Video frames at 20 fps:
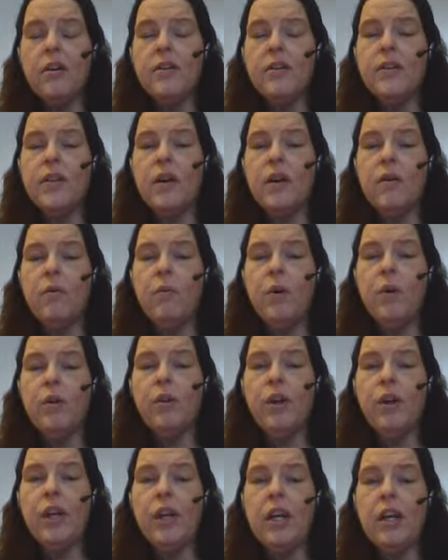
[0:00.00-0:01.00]
So we're
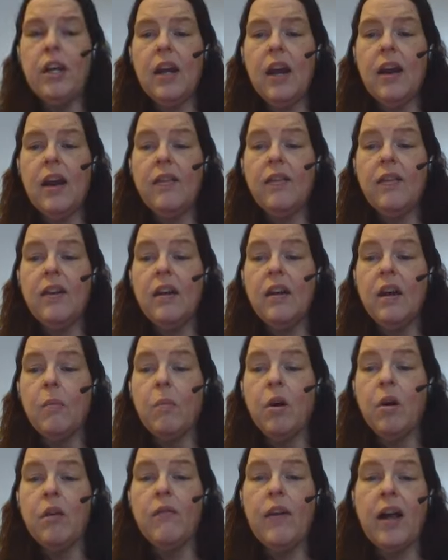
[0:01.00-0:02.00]
looking at the
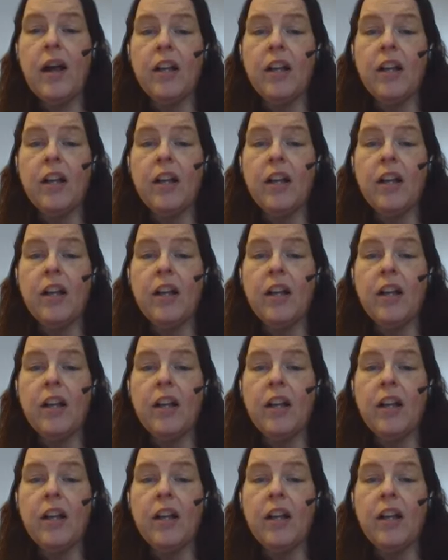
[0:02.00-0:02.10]
number of